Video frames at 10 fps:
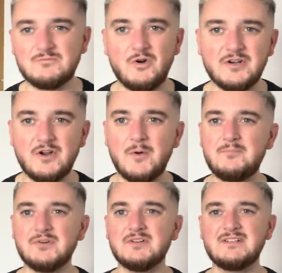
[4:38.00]
and whatnot.
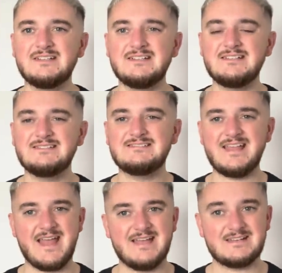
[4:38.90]
But
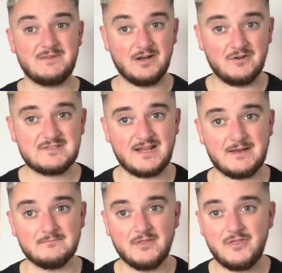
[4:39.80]
yeah, it's been a long
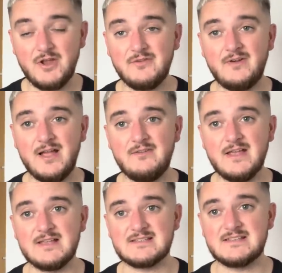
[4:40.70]
time. 35
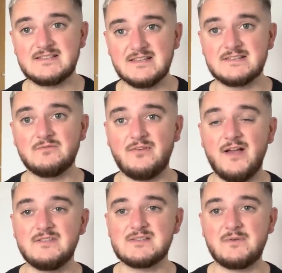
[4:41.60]
years since we've
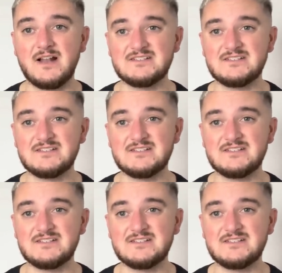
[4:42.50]
had this badge,